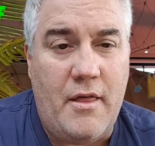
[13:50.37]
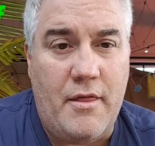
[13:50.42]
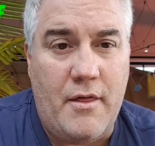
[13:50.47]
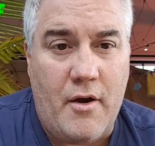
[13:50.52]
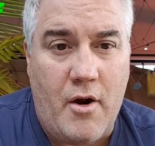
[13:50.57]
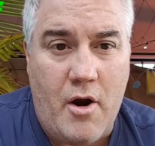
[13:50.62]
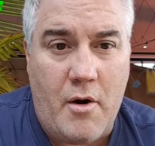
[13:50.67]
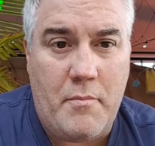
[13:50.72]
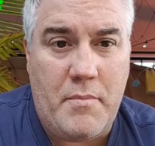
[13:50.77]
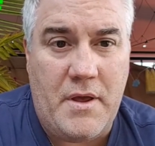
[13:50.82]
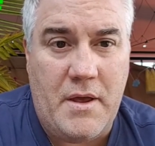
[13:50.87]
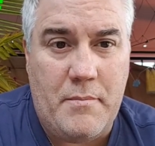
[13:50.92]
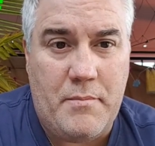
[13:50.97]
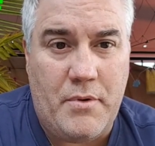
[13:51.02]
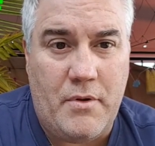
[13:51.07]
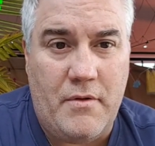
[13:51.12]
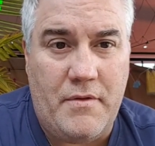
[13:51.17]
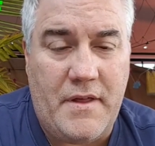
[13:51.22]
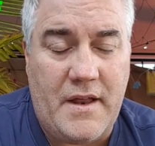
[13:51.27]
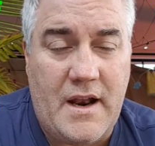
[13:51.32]
There are
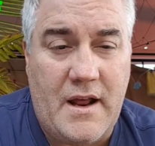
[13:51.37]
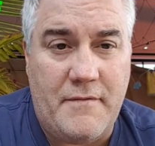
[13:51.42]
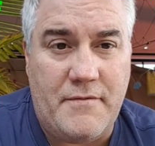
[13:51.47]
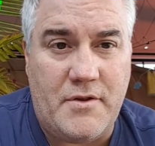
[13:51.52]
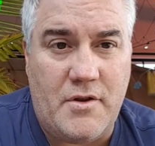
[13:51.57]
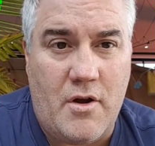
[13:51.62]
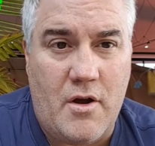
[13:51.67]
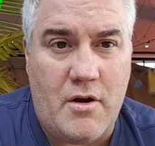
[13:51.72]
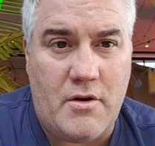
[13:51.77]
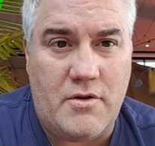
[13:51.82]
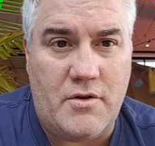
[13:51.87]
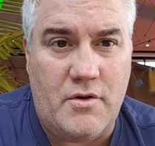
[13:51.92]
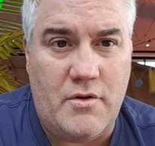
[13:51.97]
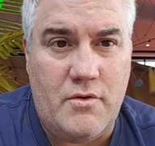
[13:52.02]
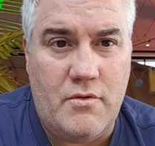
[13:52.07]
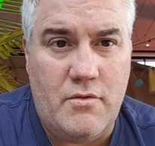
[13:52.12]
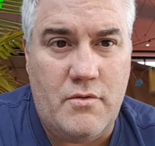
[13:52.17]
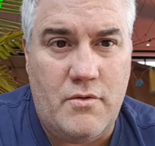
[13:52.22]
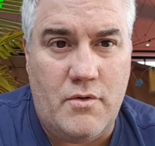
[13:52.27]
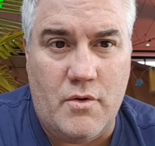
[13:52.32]
people that I've talked
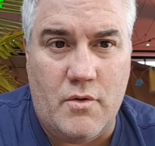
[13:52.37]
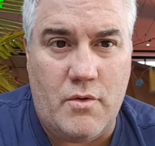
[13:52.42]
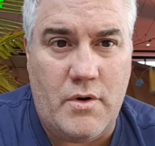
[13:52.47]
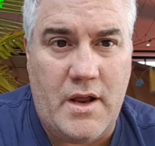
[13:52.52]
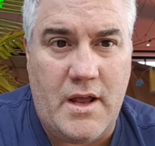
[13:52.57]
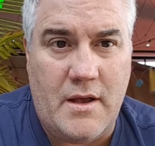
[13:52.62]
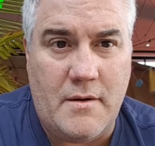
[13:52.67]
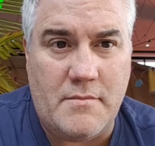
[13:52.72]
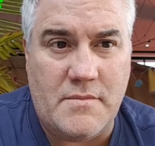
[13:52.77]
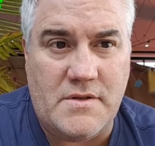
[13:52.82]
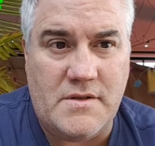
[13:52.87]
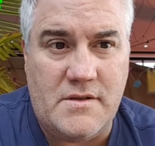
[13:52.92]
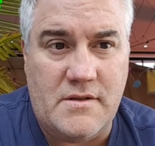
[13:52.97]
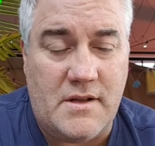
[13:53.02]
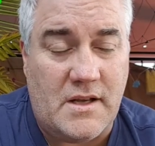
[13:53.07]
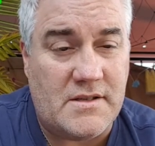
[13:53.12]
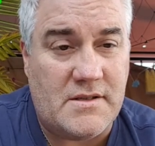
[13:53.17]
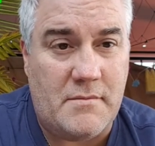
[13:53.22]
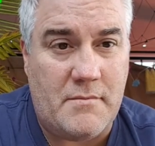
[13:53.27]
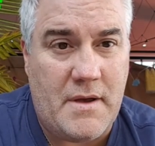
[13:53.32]
to, no names,
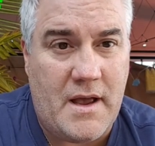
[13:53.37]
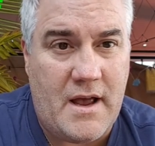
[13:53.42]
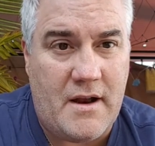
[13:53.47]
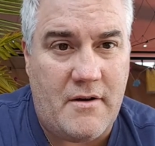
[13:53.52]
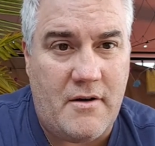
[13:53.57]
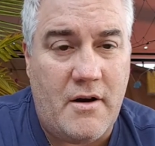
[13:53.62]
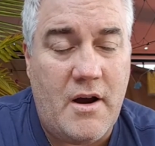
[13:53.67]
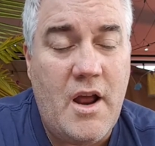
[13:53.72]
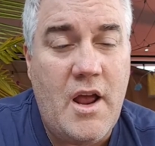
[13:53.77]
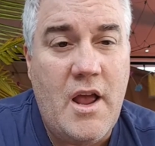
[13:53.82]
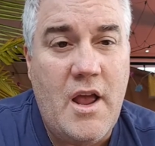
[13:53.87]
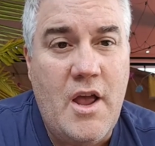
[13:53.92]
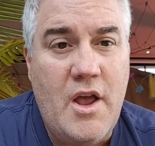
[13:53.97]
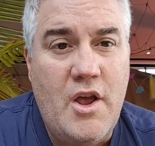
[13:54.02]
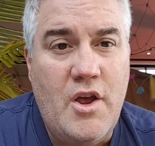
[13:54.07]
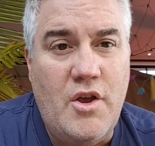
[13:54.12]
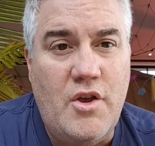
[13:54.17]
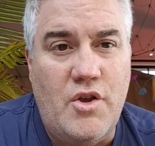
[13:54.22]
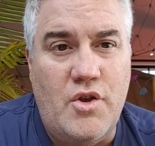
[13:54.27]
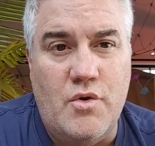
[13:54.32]
doesn't matter.
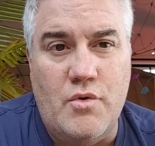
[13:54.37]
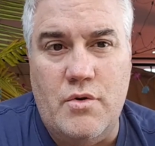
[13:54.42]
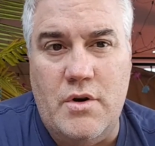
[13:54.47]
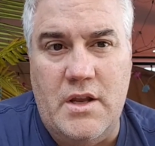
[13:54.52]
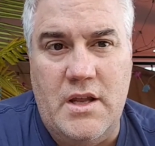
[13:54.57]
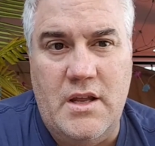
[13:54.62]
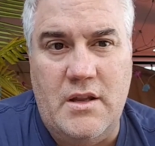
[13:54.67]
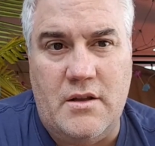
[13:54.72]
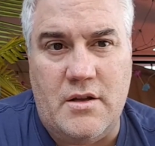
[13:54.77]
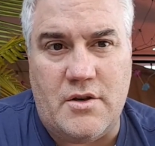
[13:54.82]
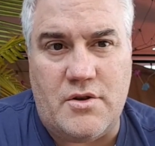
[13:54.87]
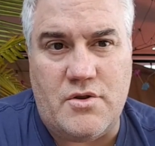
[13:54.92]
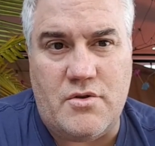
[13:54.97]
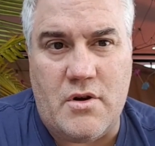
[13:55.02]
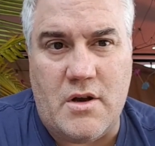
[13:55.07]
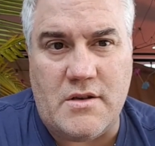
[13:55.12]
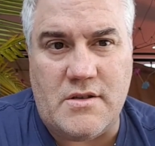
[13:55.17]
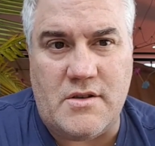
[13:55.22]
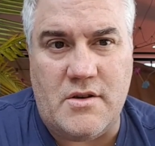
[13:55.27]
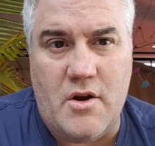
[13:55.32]
You need to
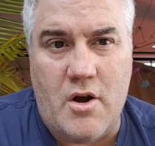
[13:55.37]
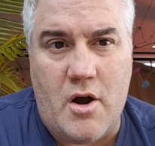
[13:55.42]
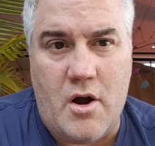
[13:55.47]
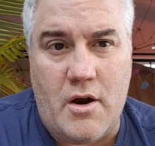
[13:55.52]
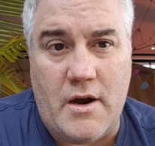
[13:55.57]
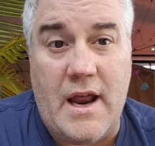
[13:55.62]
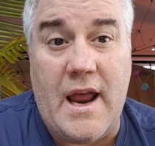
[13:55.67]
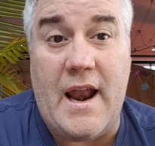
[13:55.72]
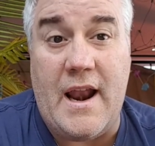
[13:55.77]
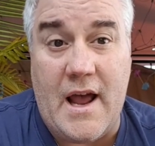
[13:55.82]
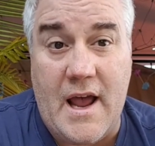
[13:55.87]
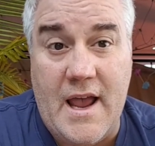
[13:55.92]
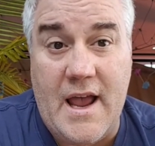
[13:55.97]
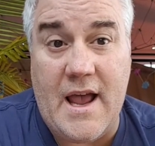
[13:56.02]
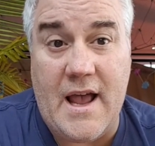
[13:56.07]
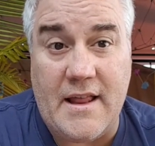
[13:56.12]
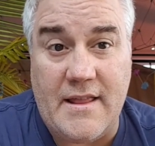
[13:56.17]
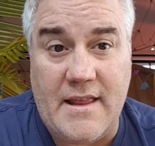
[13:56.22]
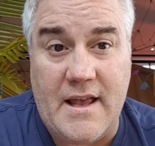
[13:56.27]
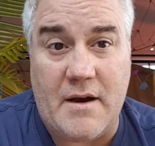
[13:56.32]
trust God. And I
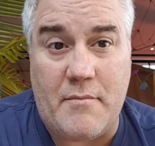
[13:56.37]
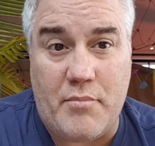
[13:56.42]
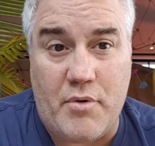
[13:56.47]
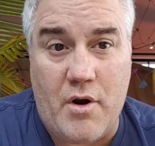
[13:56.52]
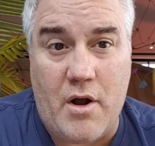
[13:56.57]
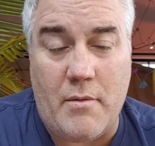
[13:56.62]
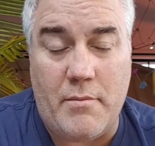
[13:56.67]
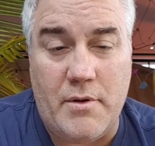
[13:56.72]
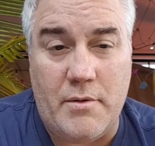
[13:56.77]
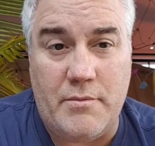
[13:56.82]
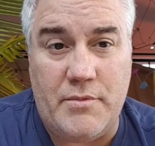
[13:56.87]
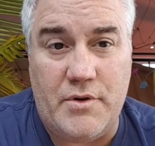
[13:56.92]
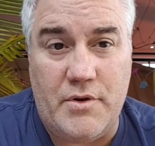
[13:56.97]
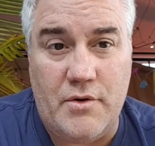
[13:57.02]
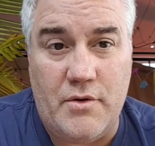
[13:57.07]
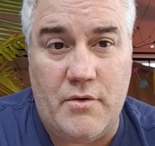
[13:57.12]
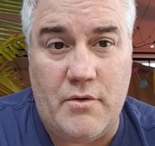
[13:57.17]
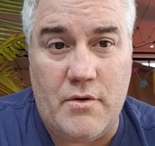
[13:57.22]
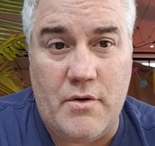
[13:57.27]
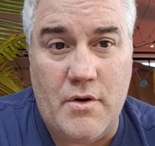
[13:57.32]
had that problem
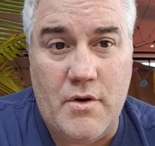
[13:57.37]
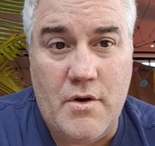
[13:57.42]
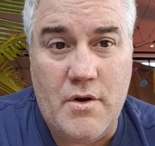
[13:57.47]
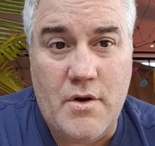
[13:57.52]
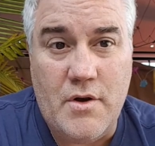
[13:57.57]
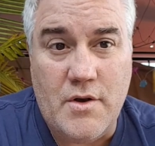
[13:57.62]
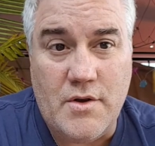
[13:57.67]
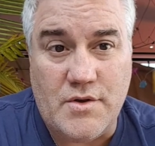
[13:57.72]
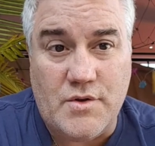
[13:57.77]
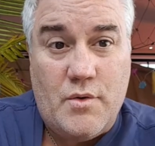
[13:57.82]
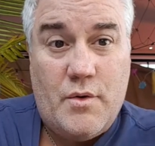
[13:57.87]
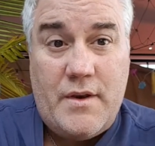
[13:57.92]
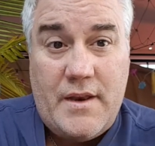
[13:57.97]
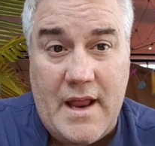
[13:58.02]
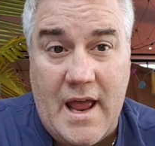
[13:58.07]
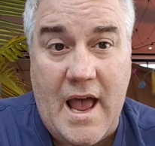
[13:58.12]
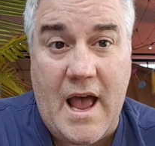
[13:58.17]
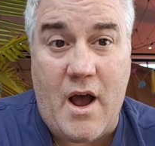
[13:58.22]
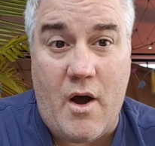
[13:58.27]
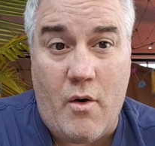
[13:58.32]
too. So
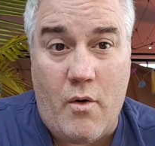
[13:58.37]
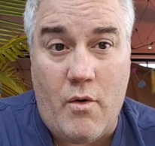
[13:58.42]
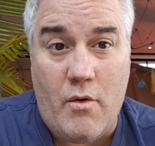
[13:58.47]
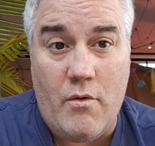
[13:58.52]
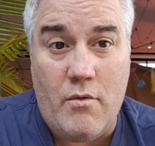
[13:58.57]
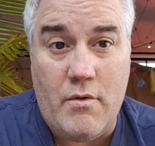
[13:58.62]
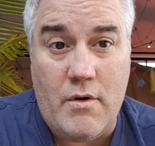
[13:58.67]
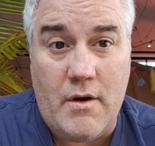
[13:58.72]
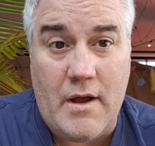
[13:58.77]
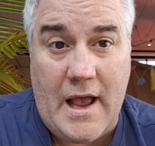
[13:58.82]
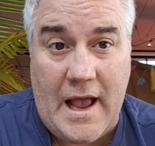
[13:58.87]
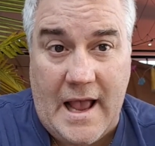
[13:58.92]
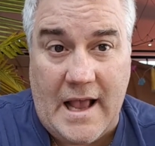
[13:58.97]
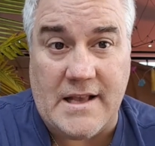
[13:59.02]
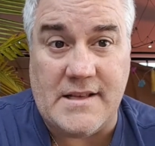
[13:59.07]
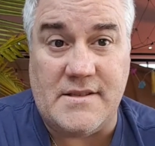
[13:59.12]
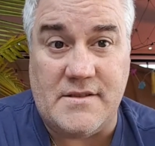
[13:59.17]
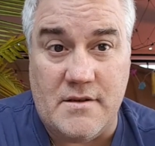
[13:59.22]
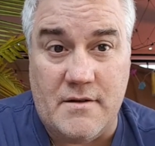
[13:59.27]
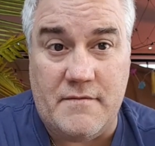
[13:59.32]
now,
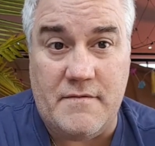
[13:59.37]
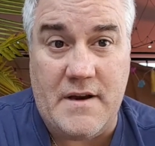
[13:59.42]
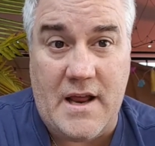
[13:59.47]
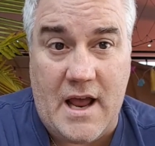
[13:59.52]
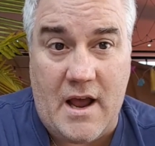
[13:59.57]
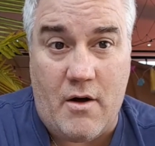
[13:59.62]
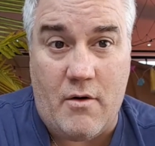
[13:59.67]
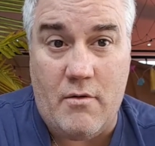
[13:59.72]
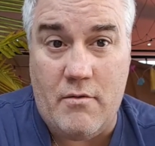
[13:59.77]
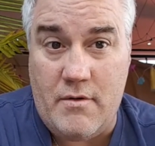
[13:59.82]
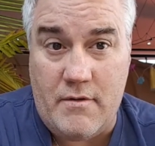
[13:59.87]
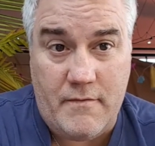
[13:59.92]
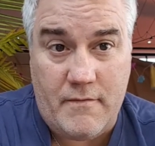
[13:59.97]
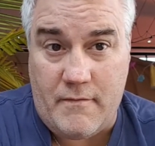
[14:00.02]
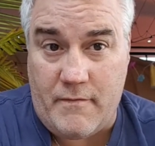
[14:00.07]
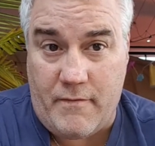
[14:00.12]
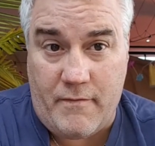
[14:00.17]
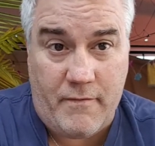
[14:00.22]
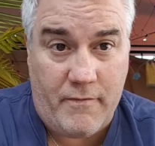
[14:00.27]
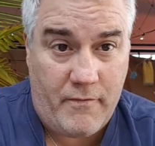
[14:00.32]
as of now,
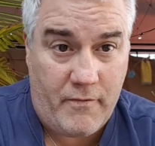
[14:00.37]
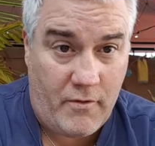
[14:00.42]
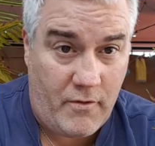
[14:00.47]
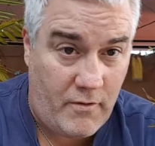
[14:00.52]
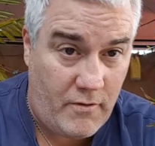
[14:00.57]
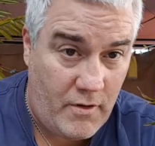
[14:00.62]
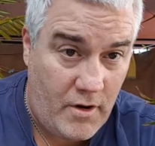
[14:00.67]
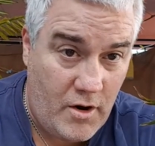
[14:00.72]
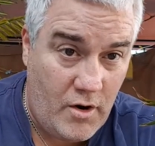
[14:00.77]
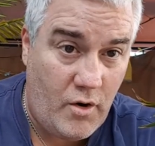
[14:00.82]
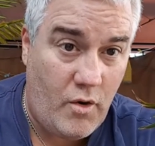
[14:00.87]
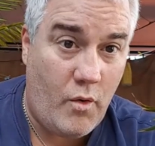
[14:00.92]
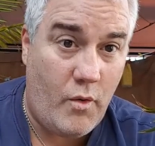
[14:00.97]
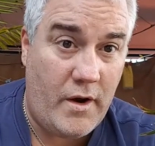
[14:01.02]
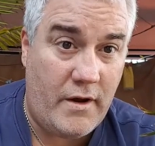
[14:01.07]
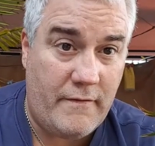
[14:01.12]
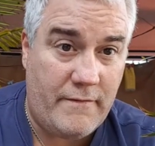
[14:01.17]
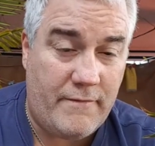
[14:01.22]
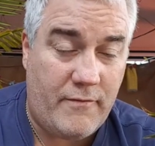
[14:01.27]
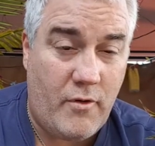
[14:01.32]
for
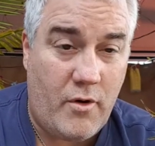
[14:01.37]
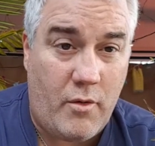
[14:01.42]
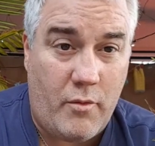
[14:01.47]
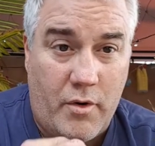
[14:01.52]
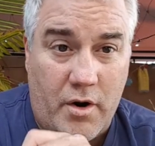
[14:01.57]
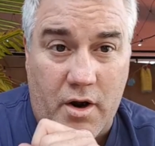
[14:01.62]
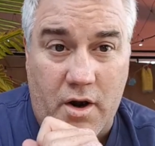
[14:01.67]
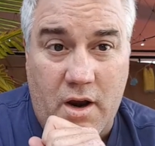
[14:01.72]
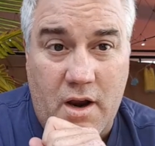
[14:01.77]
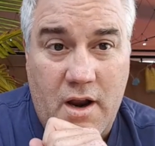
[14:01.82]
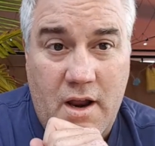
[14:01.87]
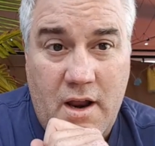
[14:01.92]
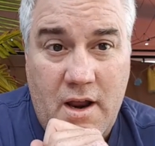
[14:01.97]
going forward,